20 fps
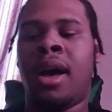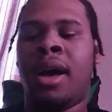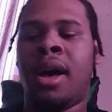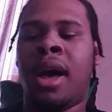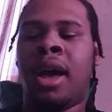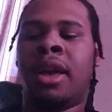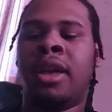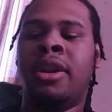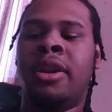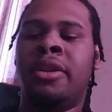
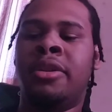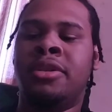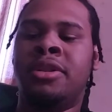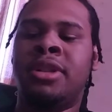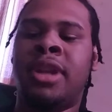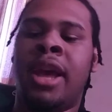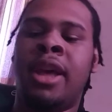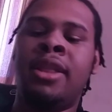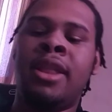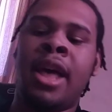I can
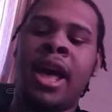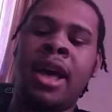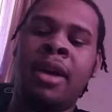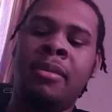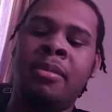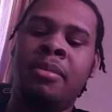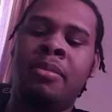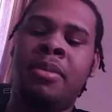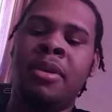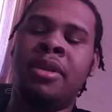understand that.
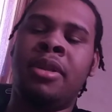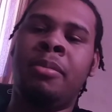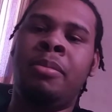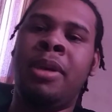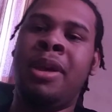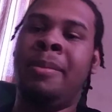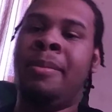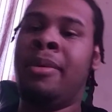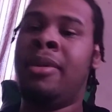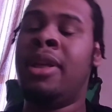But the
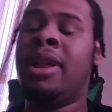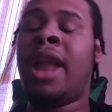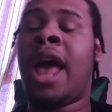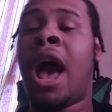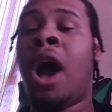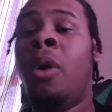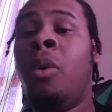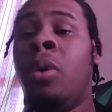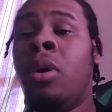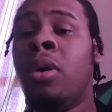people in
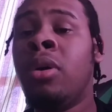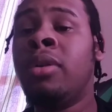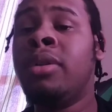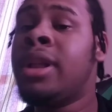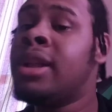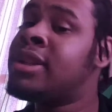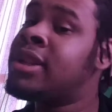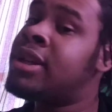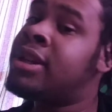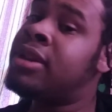our world,
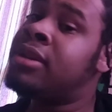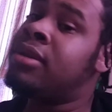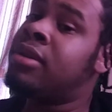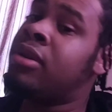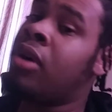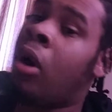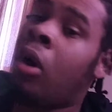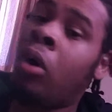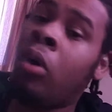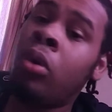that's a
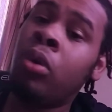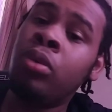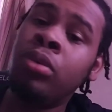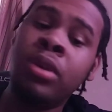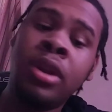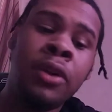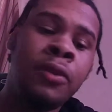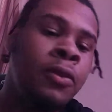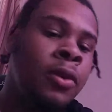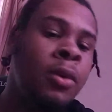whole
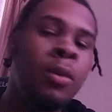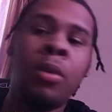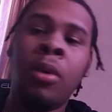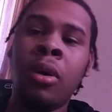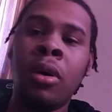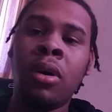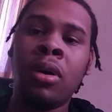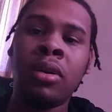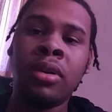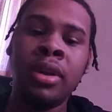different
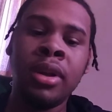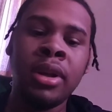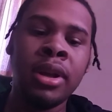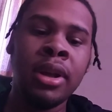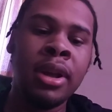world.